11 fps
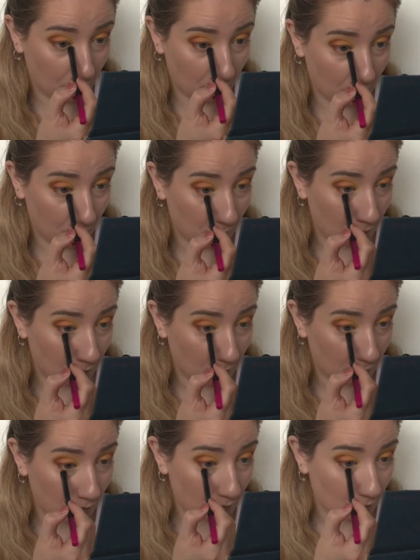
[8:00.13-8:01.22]
just bring it
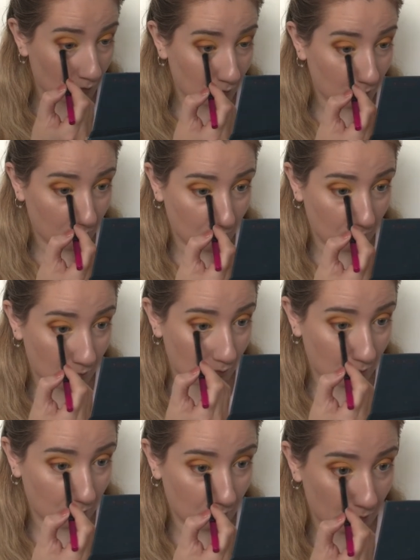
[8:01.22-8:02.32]
under my
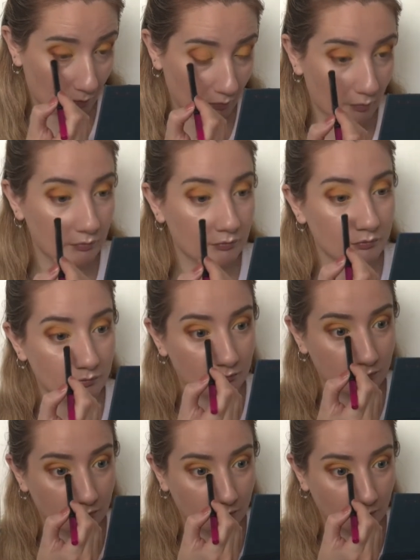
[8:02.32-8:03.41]
eye here, right from
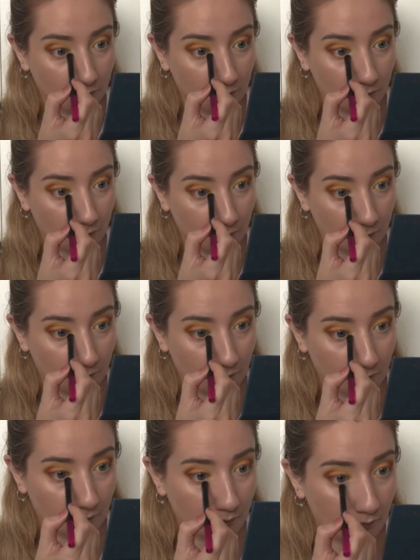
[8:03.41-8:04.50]
the inner
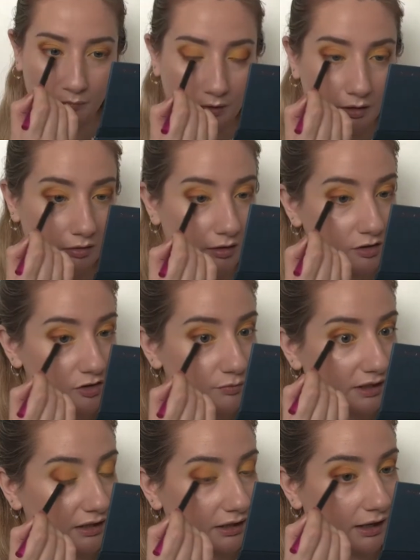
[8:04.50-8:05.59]
corner, and then just
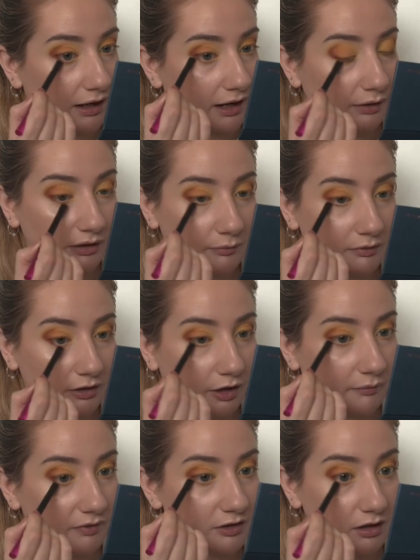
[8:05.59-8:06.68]
blending it out. I'm going to go
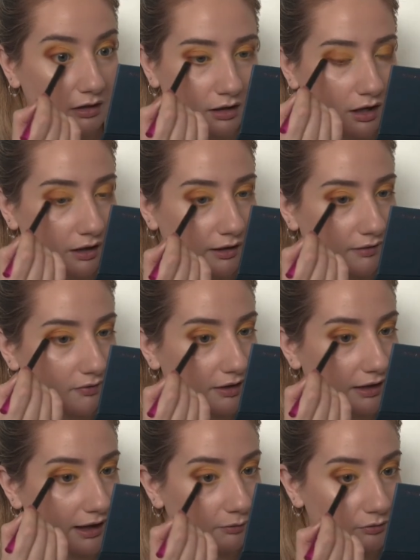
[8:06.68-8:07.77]
with the darker colour in the
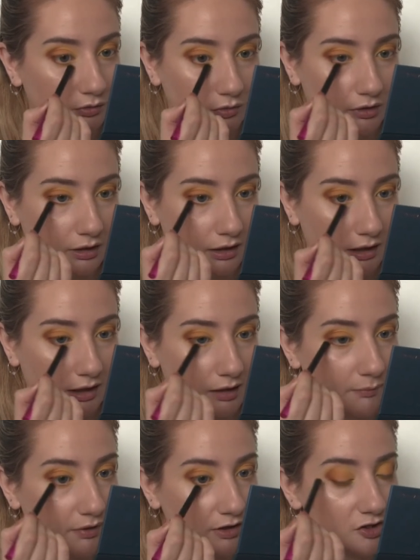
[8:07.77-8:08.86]
outer corner here,
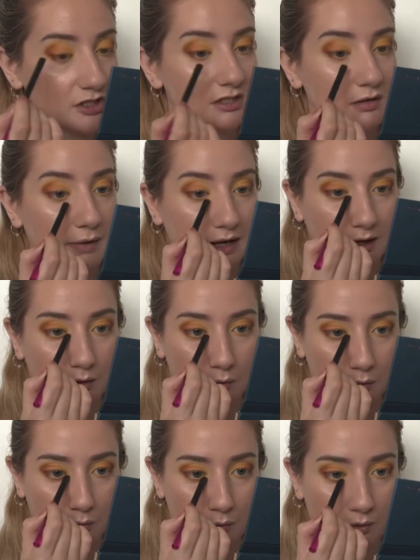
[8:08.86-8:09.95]
but just to make it
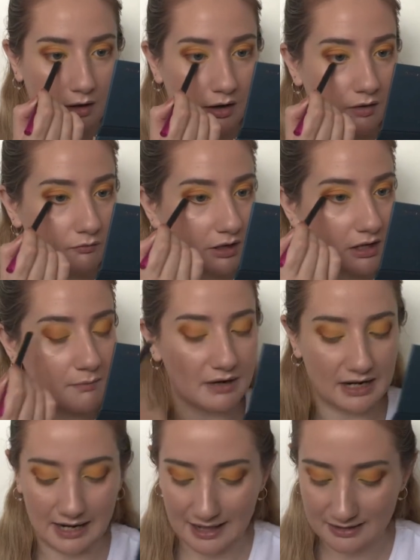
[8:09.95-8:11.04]
all really
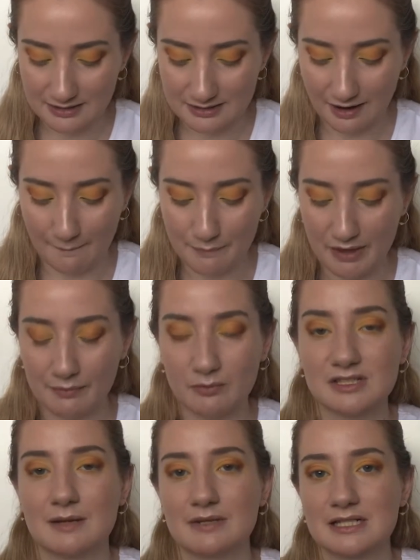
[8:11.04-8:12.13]
blend and be a bit more
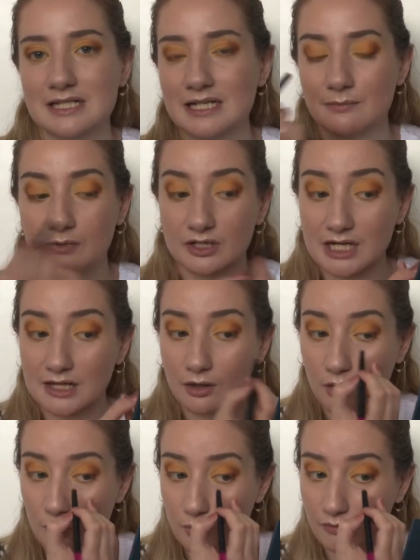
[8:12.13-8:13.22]
seamlessly, I'm going to take the
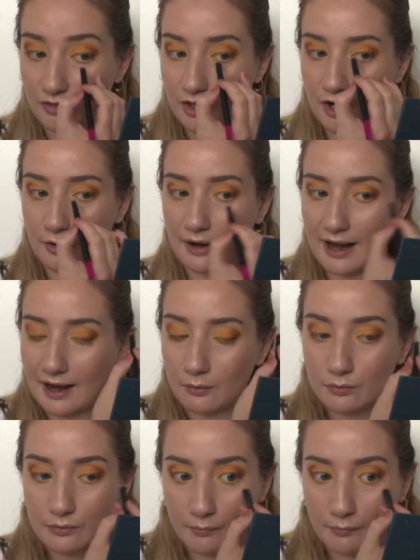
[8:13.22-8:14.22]
whole of the yellow out.